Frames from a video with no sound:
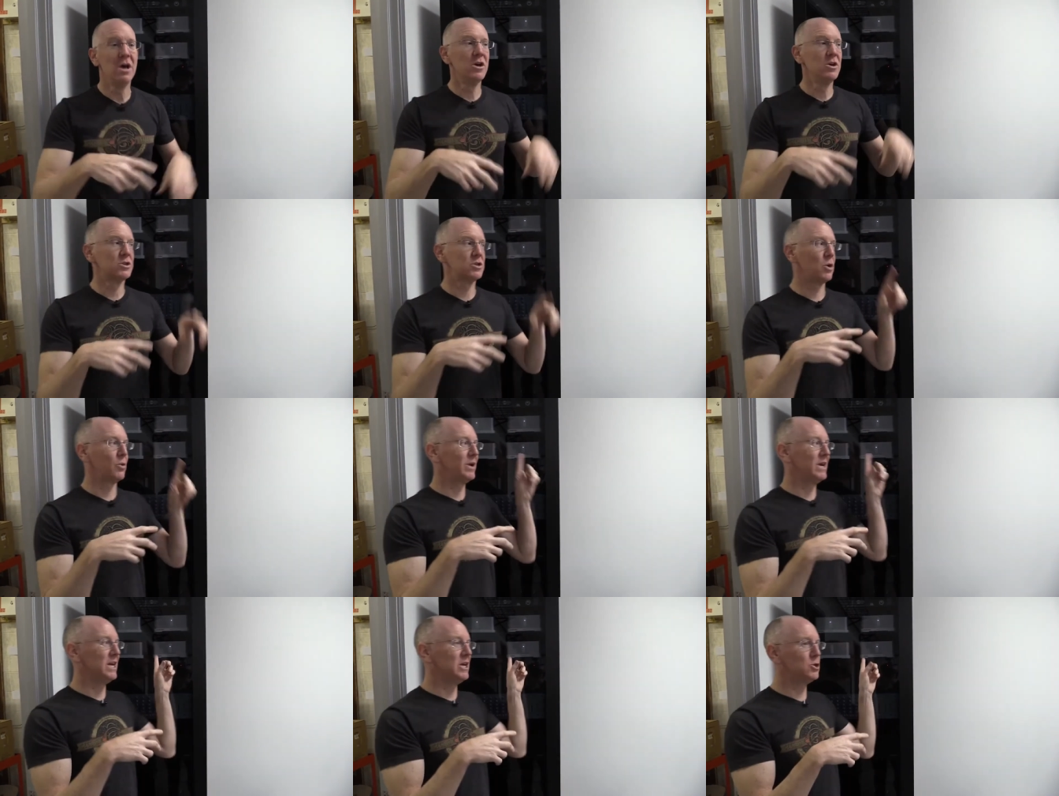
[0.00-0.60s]

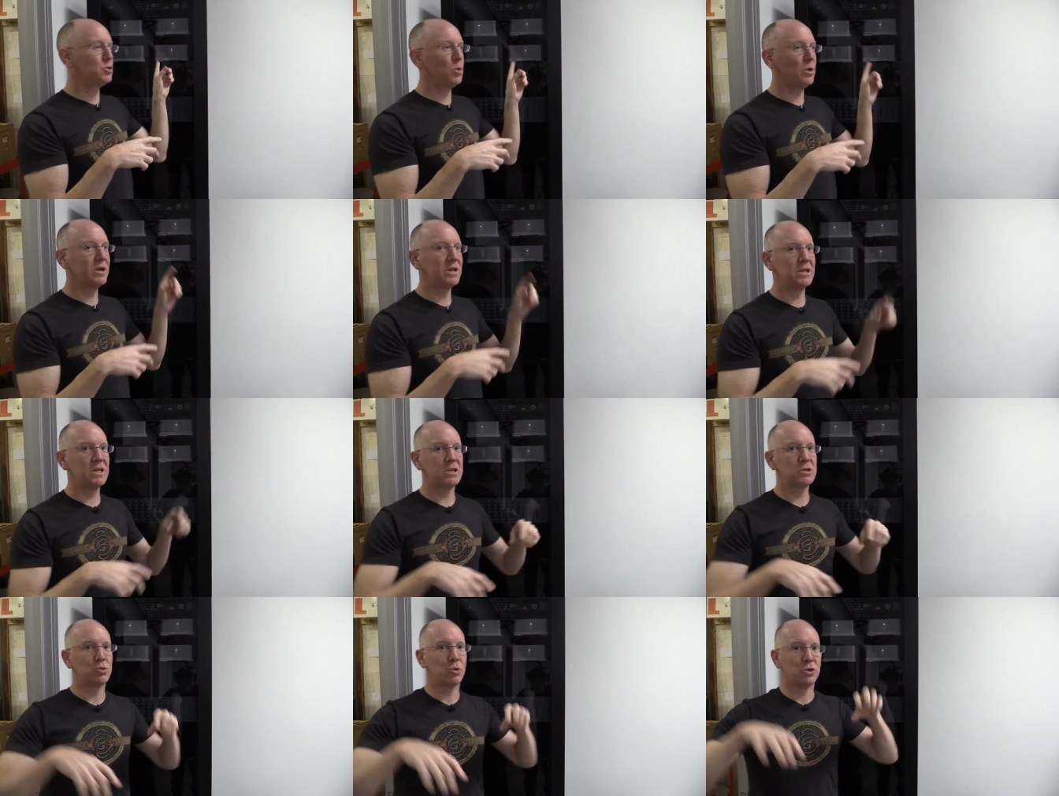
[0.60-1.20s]
So each one of
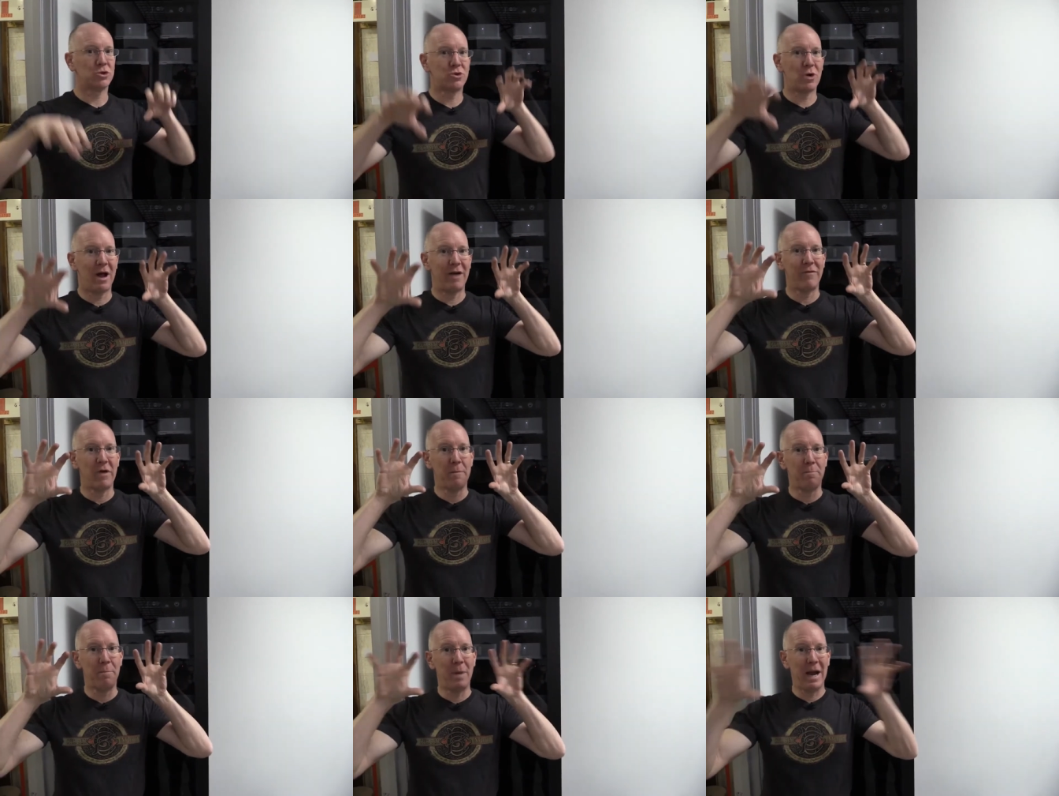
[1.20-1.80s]
these will
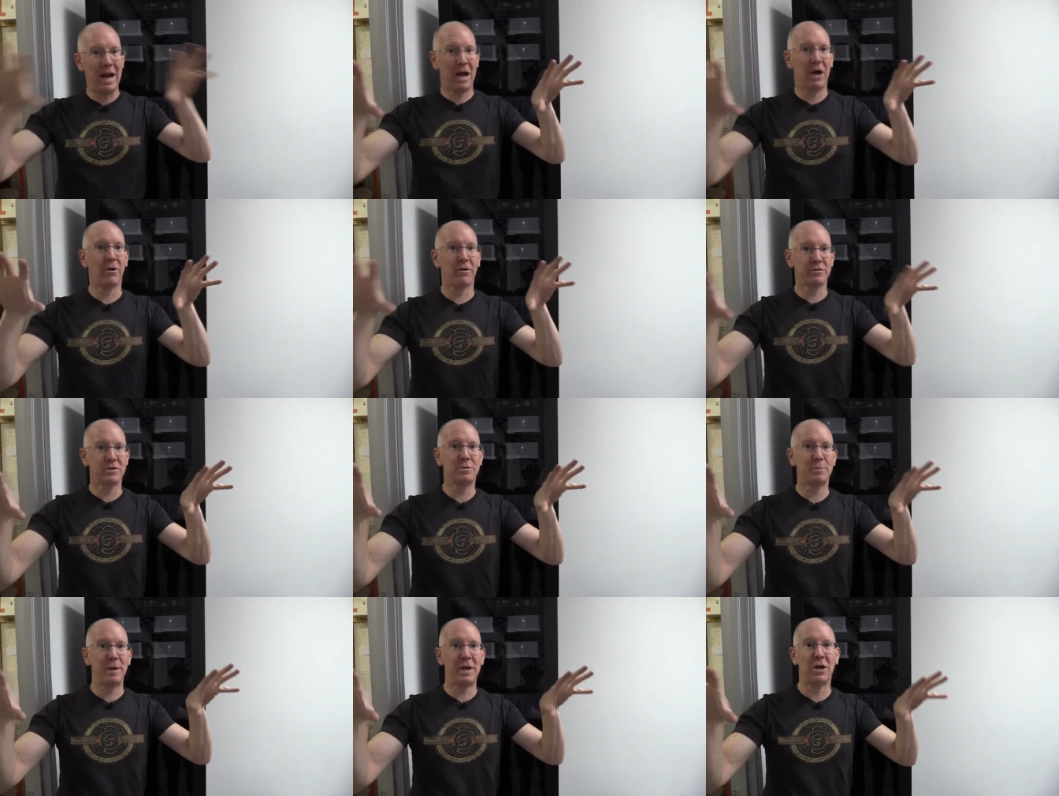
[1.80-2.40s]
drive a pair
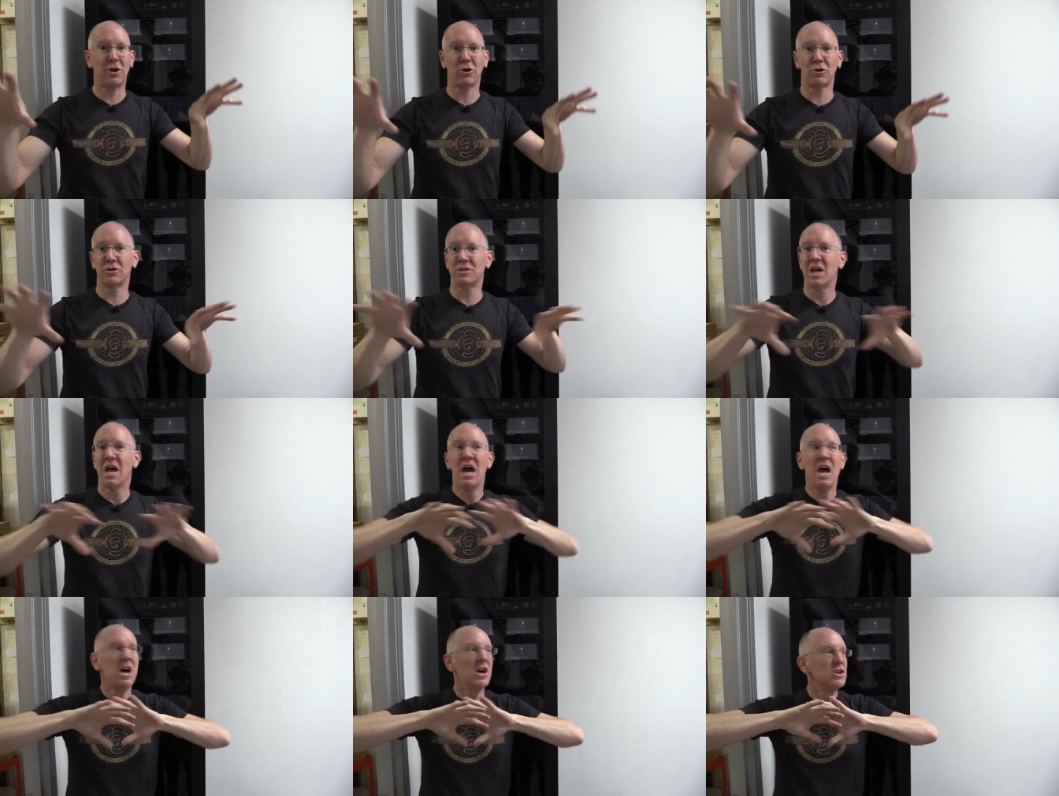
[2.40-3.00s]
of speakers
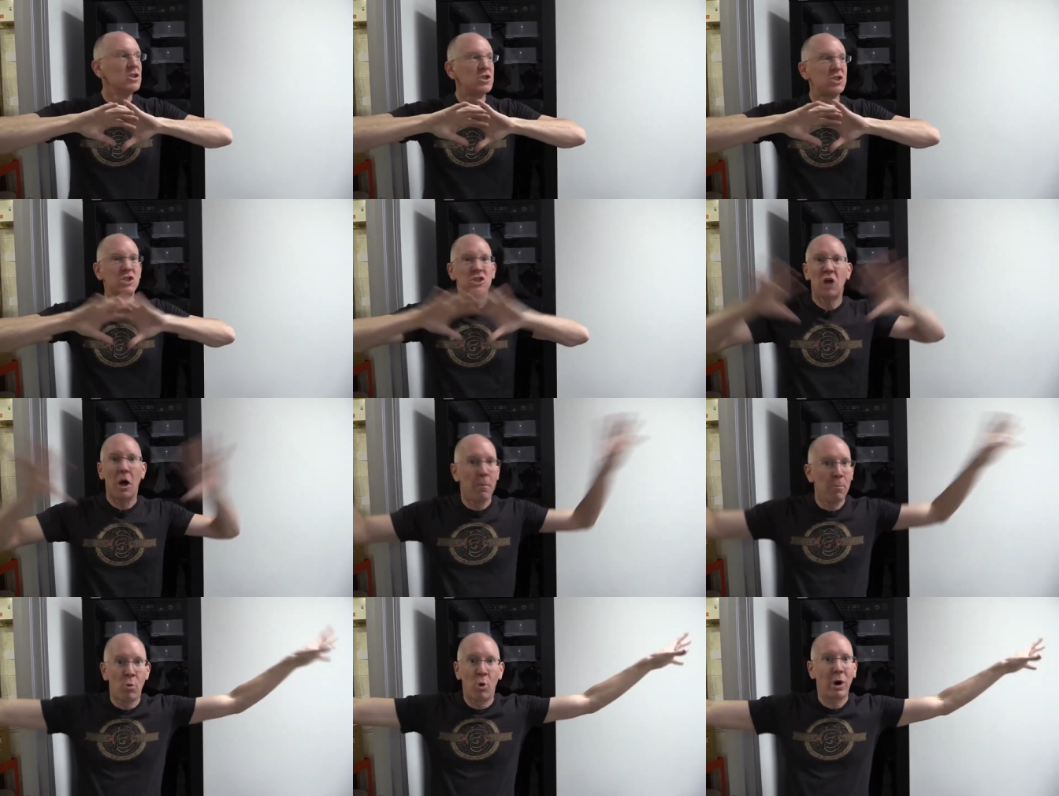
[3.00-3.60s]

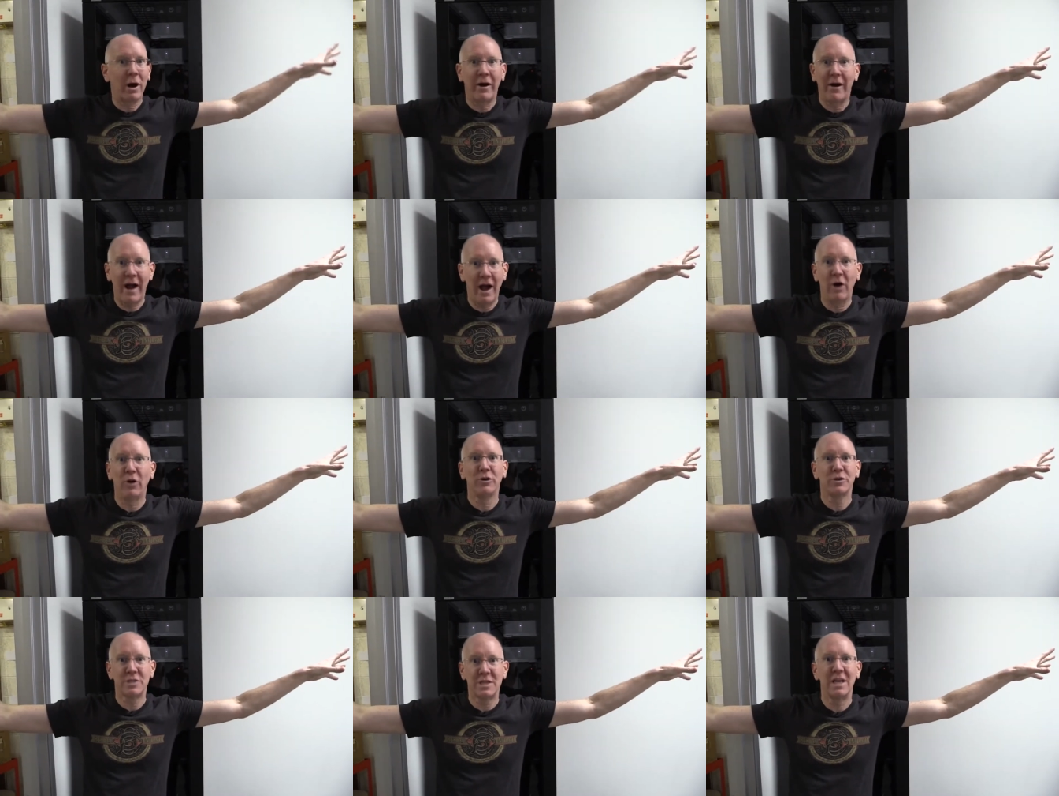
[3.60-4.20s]
somewhere
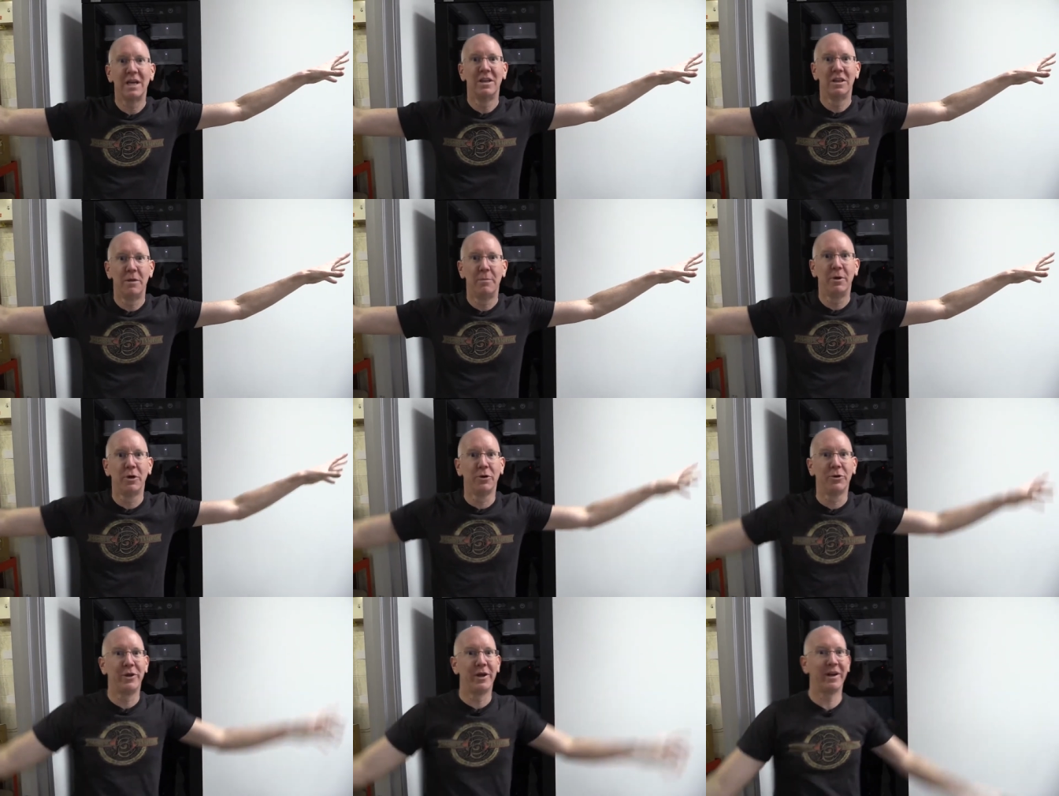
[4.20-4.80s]
else in the
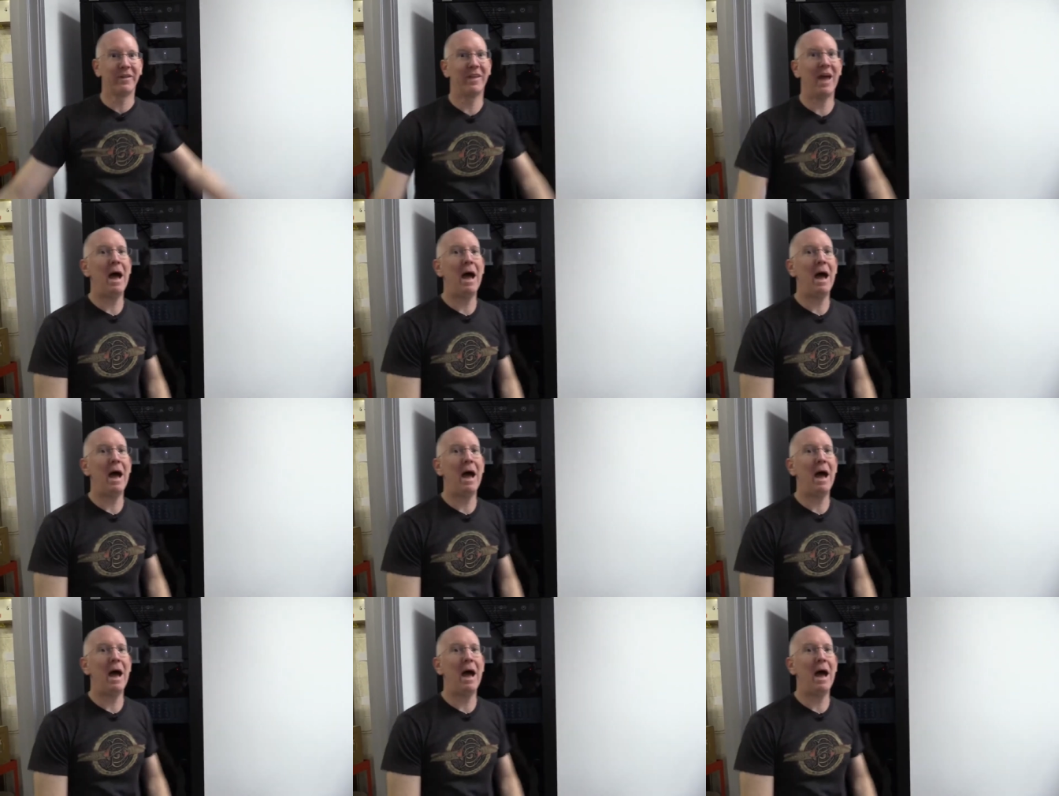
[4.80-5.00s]
building.